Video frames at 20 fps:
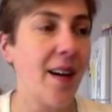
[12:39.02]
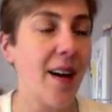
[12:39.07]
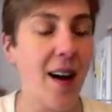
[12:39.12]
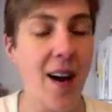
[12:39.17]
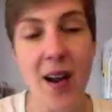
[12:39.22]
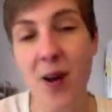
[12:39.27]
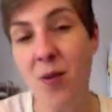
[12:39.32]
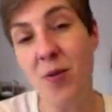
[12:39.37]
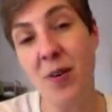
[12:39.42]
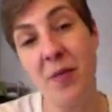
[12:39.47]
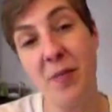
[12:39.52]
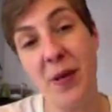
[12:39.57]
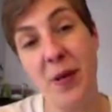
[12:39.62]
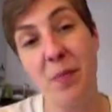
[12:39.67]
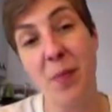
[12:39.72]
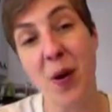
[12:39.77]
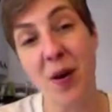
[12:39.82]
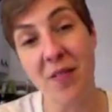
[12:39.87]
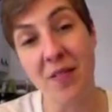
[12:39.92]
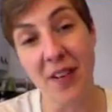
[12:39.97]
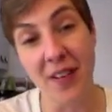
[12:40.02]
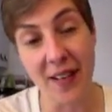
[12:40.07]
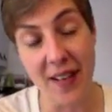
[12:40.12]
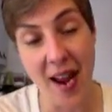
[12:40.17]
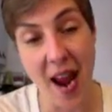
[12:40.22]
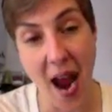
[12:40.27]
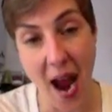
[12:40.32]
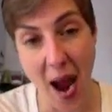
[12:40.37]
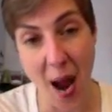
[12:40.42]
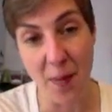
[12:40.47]
I would have been perfectly
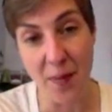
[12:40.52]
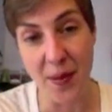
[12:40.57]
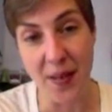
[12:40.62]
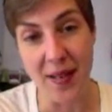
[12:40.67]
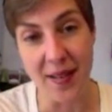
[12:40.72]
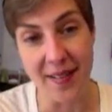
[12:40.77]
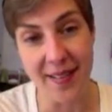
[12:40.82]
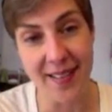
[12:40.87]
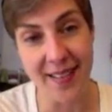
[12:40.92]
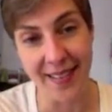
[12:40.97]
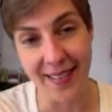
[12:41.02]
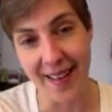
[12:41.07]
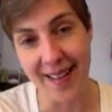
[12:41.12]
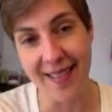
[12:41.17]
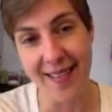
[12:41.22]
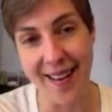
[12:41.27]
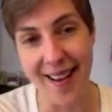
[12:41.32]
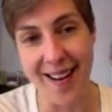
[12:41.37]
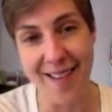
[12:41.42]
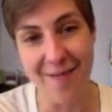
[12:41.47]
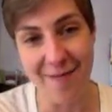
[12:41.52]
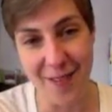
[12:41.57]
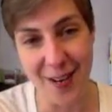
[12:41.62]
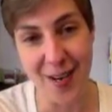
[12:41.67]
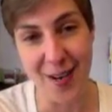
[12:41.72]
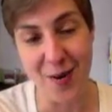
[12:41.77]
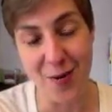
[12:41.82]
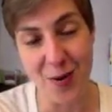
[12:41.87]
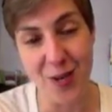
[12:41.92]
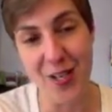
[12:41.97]
happy to let that
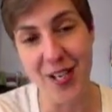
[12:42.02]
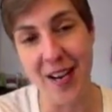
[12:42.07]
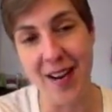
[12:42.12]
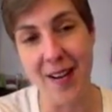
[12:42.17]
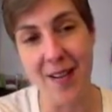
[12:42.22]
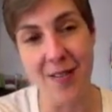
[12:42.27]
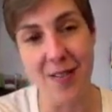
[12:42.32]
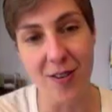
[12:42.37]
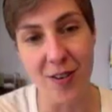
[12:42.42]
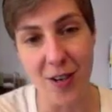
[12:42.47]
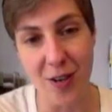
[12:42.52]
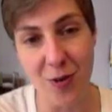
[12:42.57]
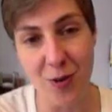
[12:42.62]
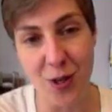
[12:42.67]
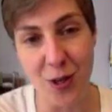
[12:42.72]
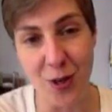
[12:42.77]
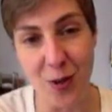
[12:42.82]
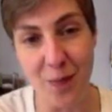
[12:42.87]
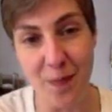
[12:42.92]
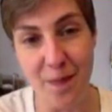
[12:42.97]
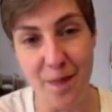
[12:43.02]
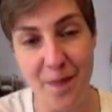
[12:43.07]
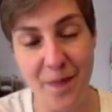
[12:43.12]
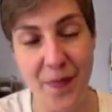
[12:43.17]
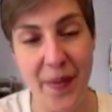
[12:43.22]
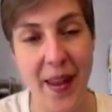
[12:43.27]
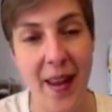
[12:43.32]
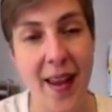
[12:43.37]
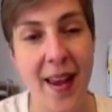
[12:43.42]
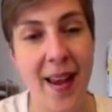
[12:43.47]
video stand on YouTube
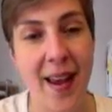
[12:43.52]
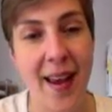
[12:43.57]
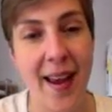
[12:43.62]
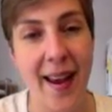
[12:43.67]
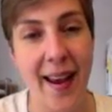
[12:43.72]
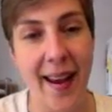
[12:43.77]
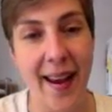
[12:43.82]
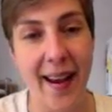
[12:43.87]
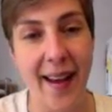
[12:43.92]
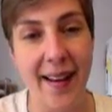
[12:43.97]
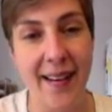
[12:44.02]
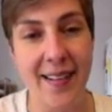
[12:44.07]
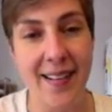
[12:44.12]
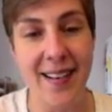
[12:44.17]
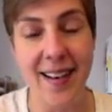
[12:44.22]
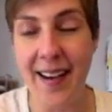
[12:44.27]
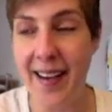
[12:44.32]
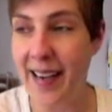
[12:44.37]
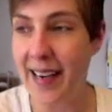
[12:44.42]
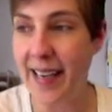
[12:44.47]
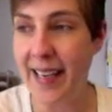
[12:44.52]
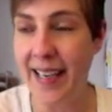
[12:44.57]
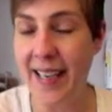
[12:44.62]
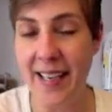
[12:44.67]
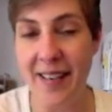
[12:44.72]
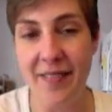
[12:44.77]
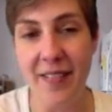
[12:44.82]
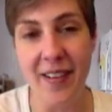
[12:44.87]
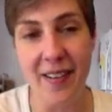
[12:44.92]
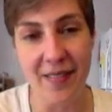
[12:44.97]
and kind of
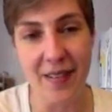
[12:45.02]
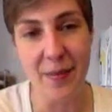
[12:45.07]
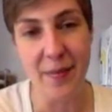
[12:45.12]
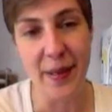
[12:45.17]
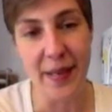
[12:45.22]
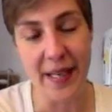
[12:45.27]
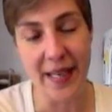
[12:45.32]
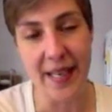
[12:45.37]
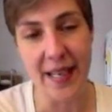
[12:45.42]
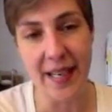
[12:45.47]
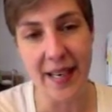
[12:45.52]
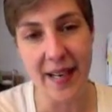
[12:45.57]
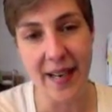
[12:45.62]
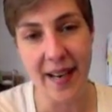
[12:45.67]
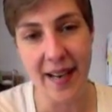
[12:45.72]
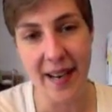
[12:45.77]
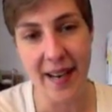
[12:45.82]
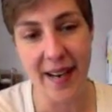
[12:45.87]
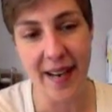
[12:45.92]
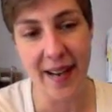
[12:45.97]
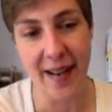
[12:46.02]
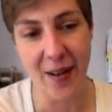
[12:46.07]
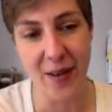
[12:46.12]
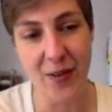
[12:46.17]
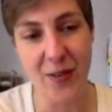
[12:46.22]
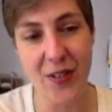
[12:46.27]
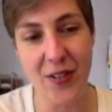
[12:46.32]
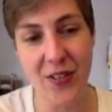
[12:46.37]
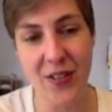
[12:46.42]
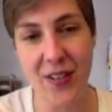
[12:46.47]
give everybody
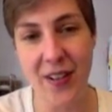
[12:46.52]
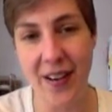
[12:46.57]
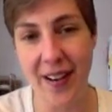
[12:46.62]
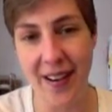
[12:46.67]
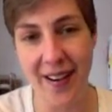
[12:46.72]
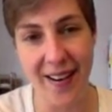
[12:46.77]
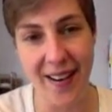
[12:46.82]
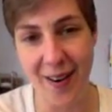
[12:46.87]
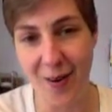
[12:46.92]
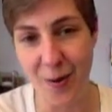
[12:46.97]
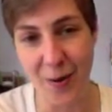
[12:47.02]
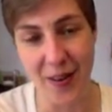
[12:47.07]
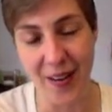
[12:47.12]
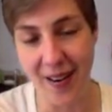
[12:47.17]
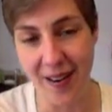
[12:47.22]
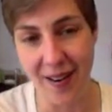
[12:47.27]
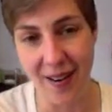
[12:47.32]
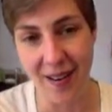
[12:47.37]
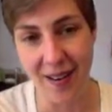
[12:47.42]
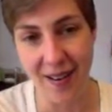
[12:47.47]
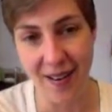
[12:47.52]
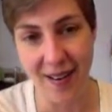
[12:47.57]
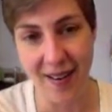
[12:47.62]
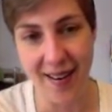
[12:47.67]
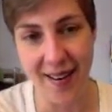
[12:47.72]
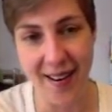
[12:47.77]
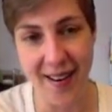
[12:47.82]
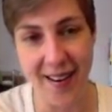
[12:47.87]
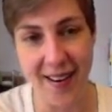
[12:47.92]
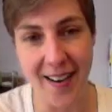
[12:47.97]
else out there
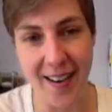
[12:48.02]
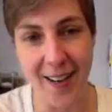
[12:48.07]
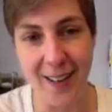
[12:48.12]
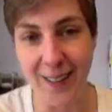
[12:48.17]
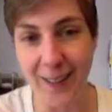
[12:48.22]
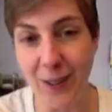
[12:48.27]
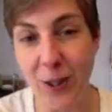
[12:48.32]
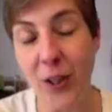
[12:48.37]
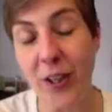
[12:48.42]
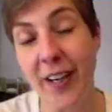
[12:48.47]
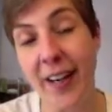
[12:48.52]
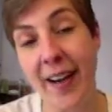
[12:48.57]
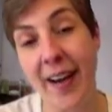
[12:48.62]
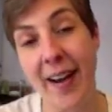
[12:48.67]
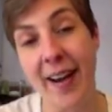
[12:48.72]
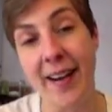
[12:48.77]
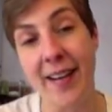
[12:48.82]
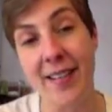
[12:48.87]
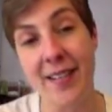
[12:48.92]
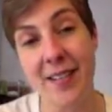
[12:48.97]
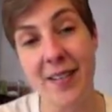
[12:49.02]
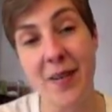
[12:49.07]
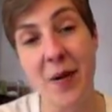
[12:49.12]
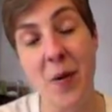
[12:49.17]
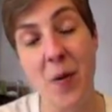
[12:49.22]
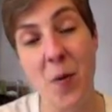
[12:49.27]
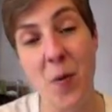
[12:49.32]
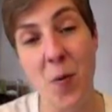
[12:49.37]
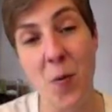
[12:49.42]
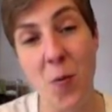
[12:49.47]
uh, a look at
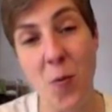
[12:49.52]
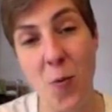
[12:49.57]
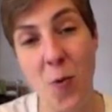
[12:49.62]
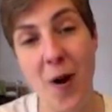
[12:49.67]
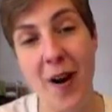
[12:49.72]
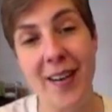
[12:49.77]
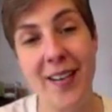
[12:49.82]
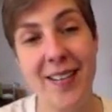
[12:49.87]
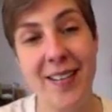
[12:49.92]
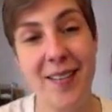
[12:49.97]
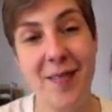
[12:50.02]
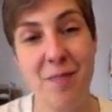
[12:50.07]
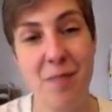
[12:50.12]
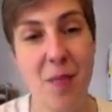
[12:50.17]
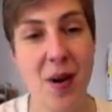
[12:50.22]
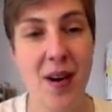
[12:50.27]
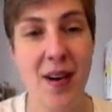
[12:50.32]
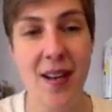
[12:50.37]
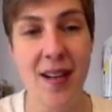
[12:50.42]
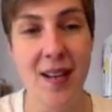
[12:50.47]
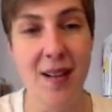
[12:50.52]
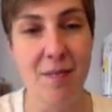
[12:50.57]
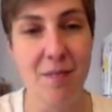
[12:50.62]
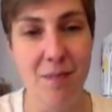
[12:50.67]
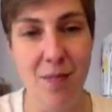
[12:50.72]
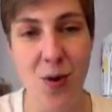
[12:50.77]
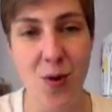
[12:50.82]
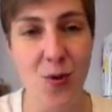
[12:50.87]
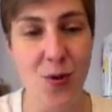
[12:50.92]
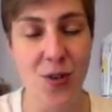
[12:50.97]
what my
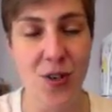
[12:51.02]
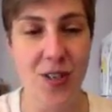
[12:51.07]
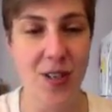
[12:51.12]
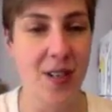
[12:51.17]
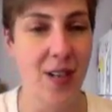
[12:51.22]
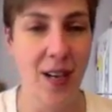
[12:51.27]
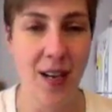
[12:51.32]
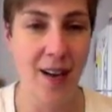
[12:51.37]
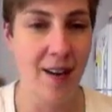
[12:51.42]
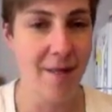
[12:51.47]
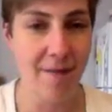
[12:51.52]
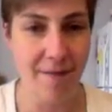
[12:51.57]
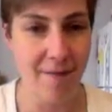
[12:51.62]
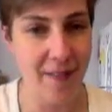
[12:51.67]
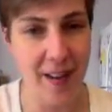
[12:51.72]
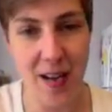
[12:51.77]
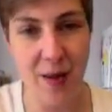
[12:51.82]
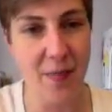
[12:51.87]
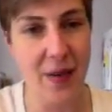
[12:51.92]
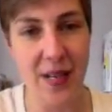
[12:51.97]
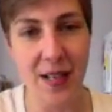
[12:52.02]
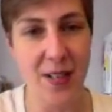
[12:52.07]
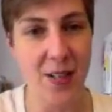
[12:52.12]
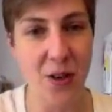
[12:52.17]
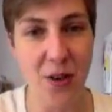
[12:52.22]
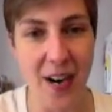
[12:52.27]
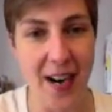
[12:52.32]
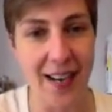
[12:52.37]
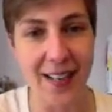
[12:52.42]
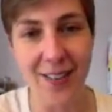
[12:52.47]
most vehement
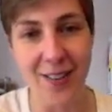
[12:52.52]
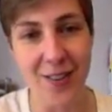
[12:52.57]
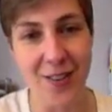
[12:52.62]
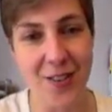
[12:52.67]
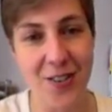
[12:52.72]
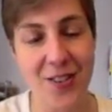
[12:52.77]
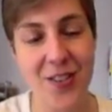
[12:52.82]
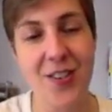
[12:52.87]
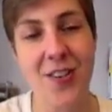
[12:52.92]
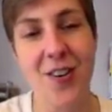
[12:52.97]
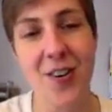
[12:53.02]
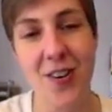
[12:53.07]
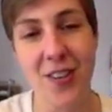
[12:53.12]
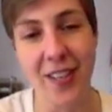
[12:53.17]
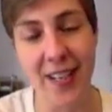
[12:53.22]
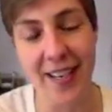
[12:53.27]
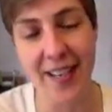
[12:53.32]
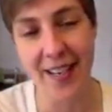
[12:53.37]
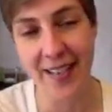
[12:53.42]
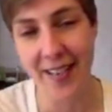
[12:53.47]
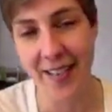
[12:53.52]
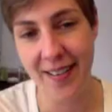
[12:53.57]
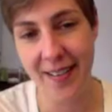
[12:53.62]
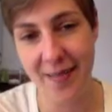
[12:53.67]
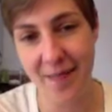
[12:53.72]
detractors are like.